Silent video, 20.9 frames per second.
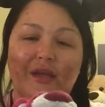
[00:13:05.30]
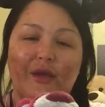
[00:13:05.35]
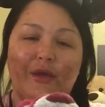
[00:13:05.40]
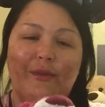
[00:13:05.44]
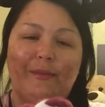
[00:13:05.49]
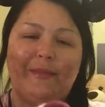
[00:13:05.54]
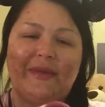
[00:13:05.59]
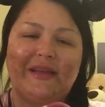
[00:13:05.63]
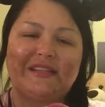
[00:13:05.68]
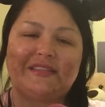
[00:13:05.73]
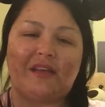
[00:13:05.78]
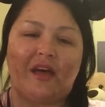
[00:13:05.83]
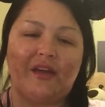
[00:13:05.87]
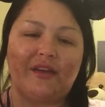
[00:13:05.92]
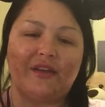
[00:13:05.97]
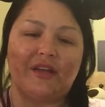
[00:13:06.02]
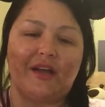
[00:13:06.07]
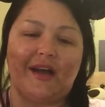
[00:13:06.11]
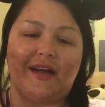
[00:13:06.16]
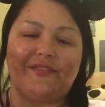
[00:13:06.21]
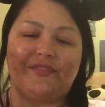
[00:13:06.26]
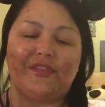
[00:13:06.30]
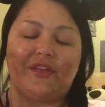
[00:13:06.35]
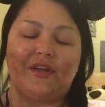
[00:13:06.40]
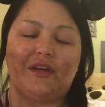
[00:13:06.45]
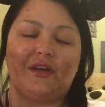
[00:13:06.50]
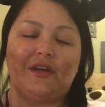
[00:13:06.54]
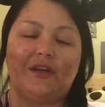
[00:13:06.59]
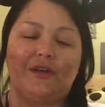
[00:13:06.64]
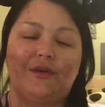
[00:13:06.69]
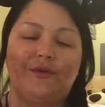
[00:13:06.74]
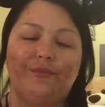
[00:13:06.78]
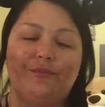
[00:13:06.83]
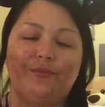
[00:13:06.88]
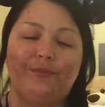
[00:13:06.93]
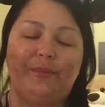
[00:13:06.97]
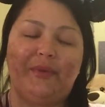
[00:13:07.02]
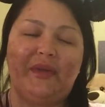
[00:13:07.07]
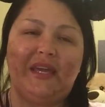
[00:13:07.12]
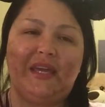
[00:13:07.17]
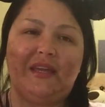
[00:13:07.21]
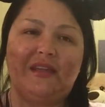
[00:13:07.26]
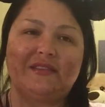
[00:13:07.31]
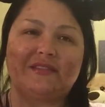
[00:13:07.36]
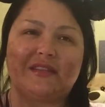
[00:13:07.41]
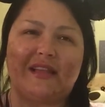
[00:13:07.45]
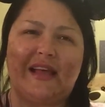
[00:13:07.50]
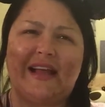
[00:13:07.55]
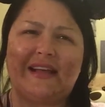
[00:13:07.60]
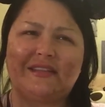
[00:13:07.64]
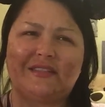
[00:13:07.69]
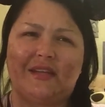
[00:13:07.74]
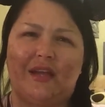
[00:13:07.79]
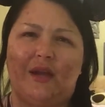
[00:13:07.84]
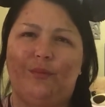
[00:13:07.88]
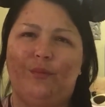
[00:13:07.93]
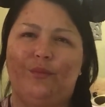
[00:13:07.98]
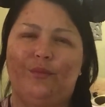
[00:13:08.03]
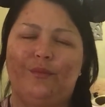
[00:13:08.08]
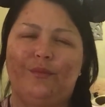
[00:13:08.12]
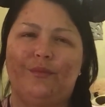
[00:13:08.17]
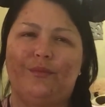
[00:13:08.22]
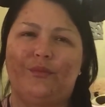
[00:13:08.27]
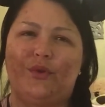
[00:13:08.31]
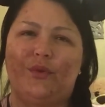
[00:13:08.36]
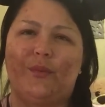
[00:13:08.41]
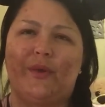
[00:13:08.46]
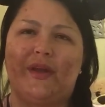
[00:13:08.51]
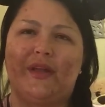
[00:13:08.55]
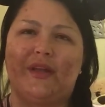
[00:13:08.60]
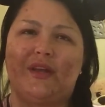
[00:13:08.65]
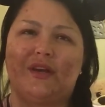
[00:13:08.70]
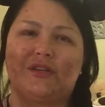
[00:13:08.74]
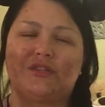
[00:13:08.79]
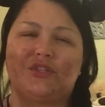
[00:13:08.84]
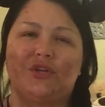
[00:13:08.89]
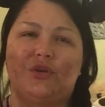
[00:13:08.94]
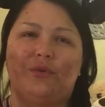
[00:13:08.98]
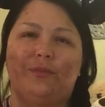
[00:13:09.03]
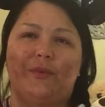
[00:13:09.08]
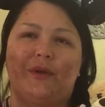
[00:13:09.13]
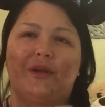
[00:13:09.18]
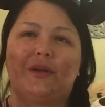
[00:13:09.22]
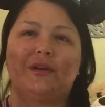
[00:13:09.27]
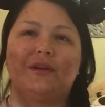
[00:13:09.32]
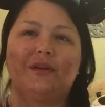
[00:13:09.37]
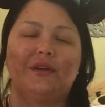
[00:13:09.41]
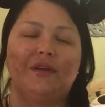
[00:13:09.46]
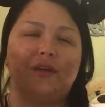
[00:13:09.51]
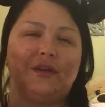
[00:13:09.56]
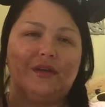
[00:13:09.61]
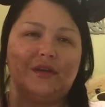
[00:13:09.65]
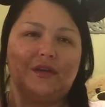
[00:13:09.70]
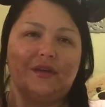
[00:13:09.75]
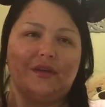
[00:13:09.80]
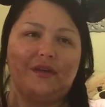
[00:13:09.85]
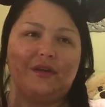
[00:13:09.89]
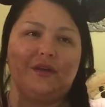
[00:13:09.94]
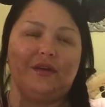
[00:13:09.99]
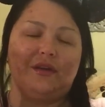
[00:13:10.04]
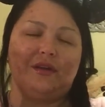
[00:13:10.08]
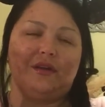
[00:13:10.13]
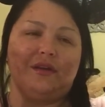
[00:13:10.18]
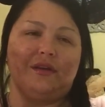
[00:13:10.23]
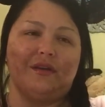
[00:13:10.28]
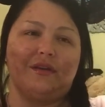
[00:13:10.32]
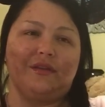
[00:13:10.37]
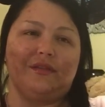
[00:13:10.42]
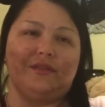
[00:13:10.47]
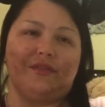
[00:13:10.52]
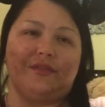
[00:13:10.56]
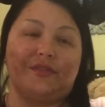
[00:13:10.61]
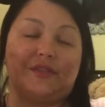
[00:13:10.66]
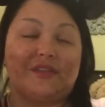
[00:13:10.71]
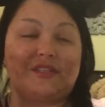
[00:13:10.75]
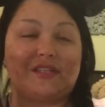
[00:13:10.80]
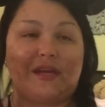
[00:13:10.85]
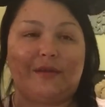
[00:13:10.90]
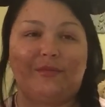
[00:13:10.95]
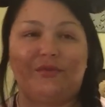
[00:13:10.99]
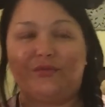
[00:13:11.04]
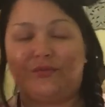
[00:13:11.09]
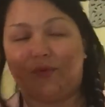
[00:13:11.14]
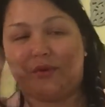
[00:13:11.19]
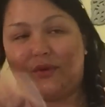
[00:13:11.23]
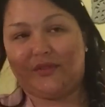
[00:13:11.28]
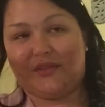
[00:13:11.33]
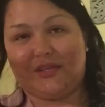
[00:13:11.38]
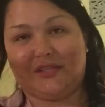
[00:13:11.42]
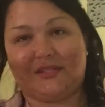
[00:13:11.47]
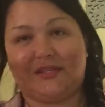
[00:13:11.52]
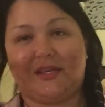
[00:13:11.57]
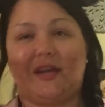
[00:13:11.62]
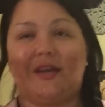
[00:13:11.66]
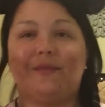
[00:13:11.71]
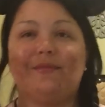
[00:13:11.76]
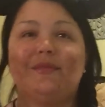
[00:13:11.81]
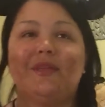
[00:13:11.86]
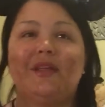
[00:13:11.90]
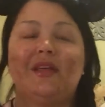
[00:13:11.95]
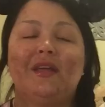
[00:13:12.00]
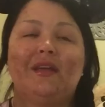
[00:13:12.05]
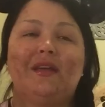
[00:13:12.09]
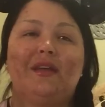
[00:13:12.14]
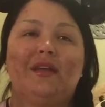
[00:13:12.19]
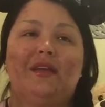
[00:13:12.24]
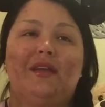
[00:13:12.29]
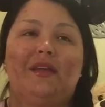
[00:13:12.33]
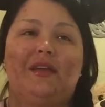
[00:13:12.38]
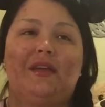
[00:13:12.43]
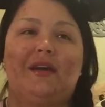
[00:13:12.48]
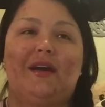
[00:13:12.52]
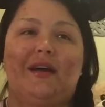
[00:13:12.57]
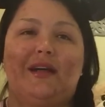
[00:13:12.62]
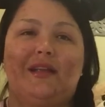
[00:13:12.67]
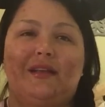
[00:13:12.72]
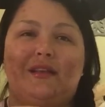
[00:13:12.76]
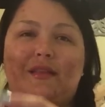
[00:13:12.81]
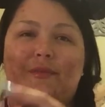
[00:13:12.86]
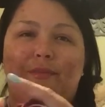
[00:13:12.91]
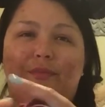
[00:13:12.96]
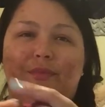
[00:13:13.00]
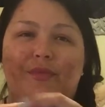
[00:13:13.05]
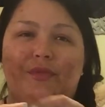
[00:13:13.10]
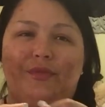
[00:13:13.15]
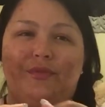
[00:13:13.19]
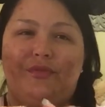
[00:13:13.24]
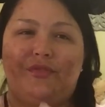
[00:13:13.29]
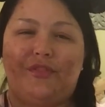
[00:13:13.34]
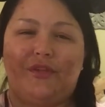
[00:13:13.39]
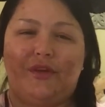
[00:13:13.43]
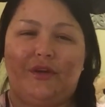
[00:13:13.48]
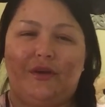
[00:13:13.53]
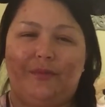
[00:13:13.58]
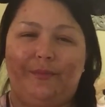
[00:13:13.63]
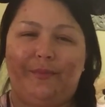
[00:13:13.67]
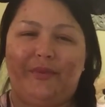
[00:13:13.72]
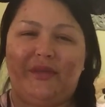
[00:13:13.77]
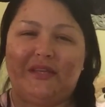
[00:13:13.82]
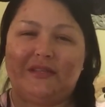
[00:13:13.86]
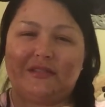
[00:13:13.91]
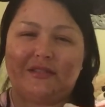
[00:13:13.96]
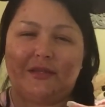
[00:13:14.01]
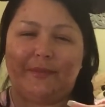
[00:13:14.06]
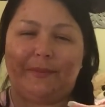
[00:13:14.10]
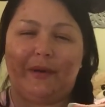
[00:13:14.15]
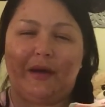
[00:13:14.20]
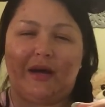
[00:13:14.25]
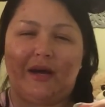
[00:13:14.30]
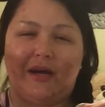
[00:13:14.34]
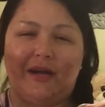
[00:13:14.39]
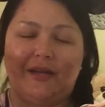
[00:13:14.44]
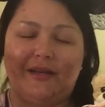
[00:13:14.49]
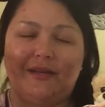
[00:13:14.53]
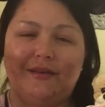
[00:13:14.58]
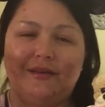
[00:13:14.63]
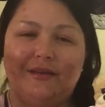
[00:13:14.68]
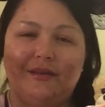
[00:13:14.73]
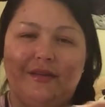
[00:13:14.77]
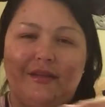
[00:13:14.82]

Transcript: And my son got the peas last time we went in October. The time before this time, he got the peas in the pod.